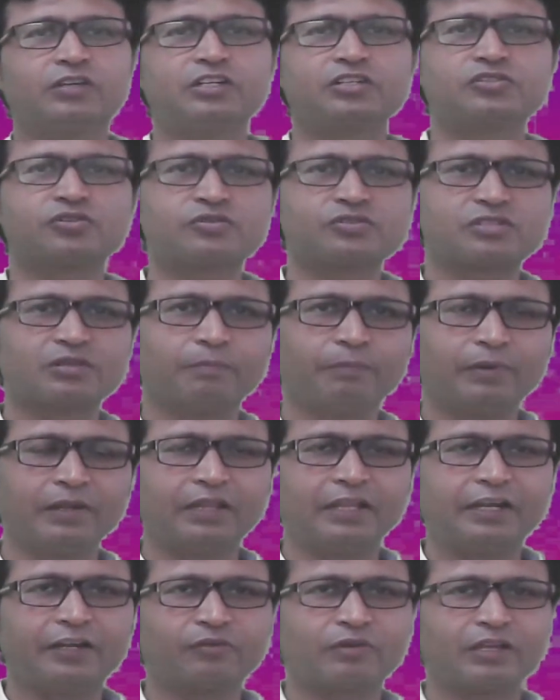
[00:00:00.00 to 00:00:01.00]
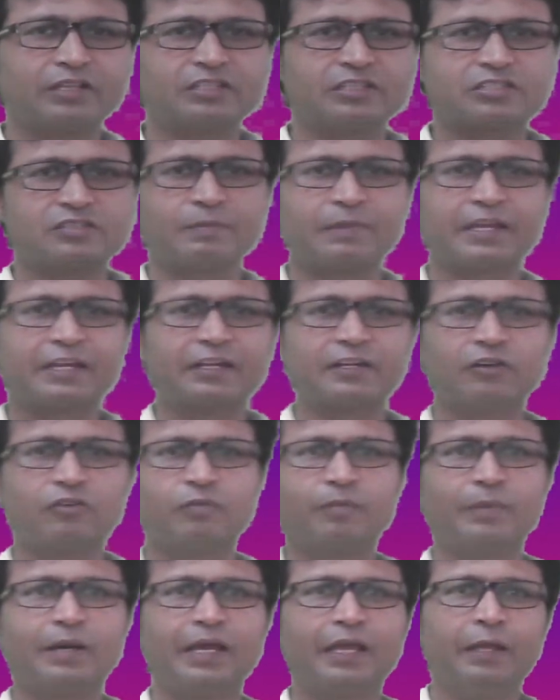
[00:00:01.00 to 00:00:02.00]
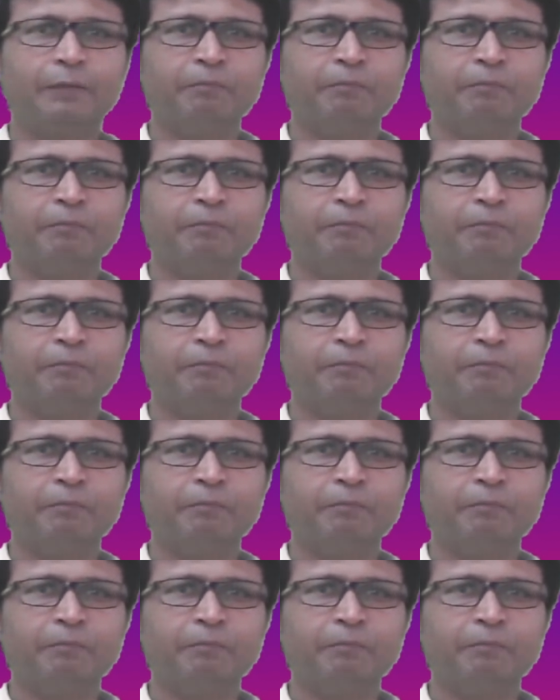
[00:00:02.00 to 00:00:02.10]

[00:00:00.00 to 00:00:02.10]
It's so simple that you can just make it out by